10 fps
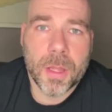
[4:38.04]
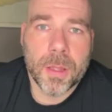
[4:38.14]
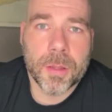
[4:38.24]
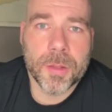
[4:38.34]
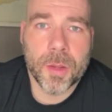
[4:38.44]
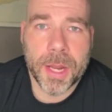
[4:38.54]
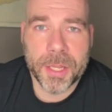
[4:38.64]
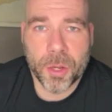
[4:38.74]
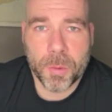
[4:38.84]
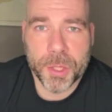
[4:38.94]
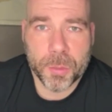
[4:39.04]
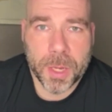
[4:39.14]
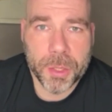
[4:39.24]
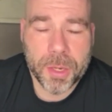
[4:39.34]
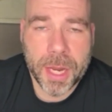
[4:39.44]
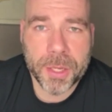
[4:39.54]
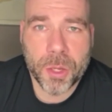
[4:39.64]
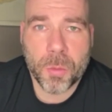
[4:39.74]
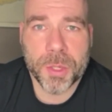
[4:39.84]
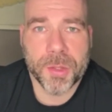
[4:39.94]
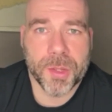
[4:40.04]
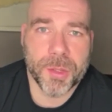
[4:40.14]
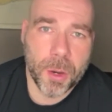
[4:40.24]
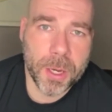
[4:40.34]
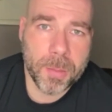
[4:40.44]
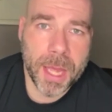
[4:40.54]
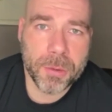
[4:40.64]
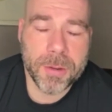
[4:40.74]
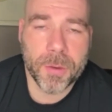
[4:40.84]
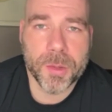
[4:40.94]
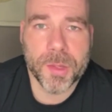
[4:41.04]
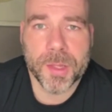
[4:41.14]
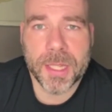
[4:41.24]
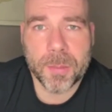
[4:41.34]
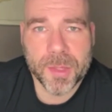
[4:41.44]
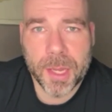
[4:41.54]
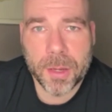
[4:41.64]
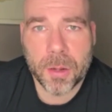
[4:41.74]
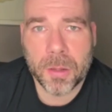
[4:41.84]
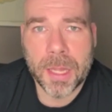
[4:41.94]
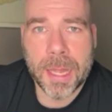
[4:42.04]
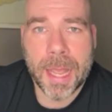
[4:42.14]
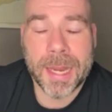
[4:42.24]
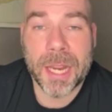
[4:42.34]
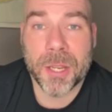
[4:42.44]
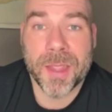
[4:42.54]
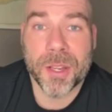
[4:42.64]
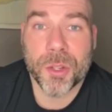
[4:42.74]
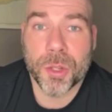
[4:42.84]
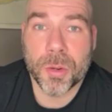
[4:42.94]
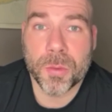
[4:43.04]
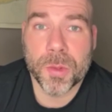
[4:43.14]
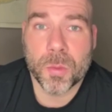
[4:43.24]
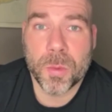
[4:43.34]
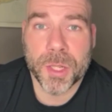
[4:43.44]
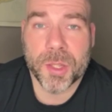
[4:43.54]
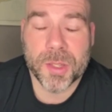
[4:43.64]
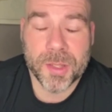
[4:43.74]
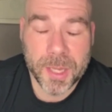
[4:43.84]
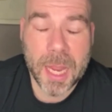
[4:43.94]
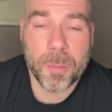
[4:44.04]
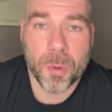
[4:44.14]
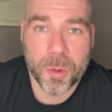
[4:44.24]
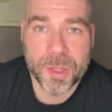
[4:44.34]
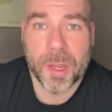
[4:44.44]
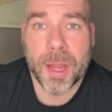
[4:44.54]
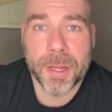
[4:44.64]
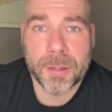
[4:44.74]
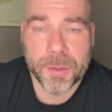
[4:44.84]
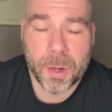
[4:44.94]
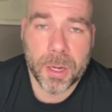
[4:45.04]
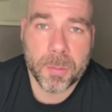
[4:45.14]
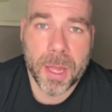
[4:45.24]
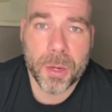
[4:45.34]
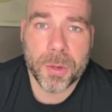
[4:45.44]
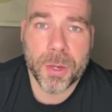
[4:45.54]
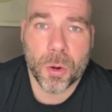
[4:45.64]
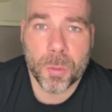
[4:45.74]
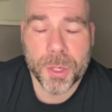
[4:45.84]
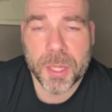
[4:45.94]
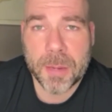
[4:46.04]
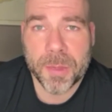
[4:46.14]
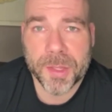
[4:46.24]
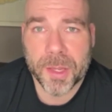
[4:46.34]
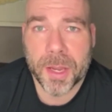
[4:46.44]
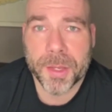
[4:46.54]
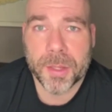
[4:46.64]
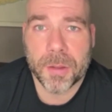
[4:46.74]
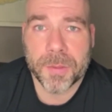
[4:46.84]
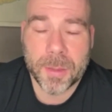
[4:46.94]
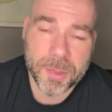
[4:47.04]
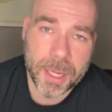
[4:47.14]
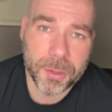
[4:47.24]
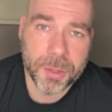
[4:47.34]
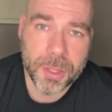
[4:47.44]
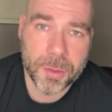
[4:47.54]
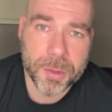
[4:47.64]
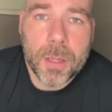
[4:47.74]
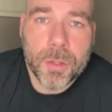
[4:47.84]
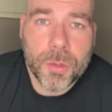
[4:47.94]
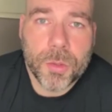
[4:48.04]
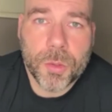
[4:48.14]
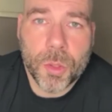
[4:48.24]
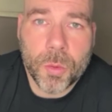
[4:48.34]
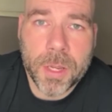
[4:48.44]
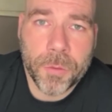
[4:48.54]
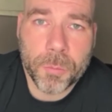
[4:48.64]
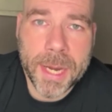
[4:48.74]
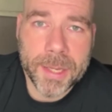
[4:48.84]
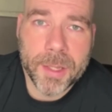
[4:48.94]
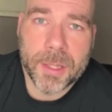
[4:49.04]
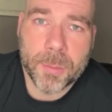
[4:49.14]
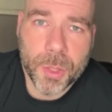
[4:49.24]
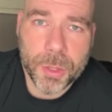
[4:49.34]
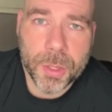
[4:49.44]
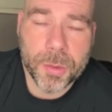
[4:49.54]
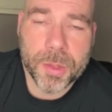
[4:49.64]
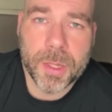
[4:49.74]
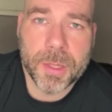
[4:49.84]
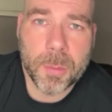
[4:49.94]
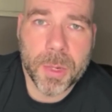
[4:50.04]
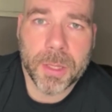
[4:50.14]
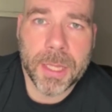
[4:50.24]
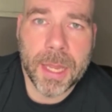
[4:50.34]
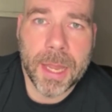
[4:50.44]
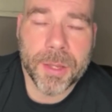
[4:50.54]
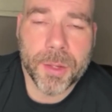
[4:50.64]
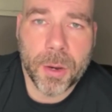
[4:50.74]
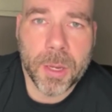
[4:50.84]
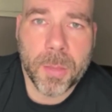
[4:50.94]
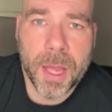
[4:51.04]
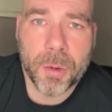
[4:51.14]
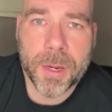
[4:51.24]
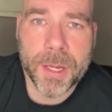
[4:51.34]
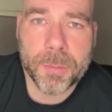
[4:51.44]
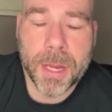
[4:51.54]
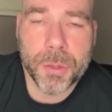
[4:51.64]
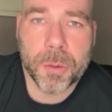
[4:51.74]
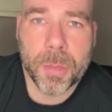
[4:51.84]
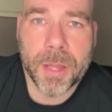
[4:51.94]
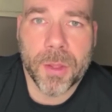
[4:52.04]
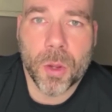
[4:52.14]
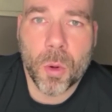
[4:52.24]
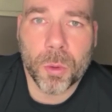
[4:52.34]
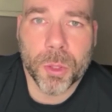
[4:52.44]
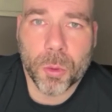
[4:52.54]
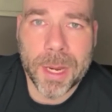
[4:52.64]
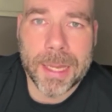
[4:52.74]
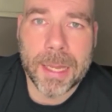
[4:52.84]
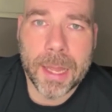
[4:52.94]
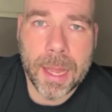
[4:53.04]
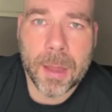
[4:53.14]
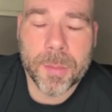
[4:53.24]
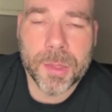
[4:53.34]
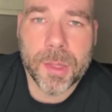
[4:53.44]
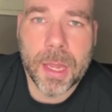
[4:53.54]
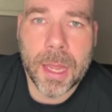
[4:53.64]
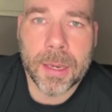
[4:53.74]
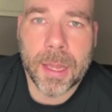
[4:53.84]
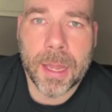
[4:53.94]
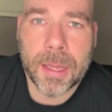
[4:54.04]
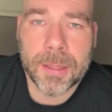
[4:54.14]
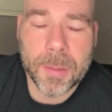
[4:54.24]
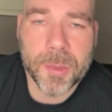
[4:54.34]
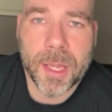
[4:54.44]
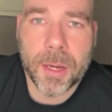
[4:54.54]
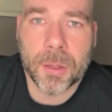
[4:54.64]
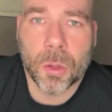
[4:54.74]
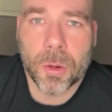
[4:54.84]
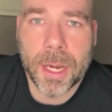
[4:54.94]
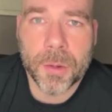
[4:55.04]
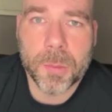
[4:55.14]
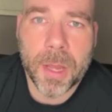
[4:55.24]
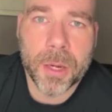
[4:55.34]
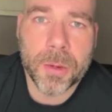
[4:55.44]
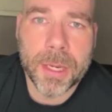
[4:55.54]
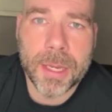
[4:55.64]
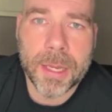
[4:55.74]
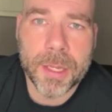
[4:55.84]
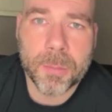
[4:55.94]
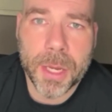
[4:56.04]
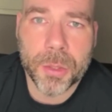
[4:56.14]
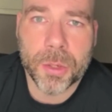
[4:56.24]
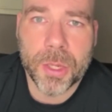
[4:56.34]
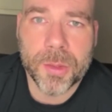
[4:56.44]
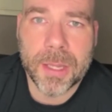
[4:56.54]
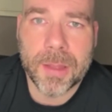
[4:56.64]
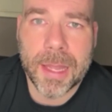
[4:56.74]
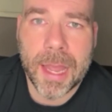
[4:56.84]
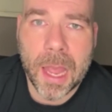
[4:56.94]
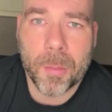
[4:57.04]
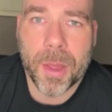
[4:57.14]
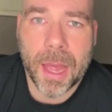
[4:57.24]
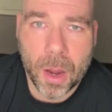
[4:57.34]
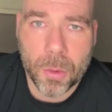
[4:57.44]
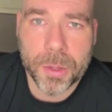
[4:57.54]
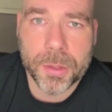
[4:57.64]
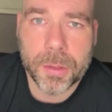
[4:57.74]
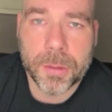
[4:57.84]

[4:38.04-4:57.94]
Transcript: So how do you know which is which? How do you know which is a starting battery versus a deep cycle? And how do you then choose which type or size of starting battery or which type and size of deep cycle to use? 2 different rating systems are used. Typically, a starting battery is measured by the cold cranking amps, and a deep cycle or house battery is measured using the amp hours.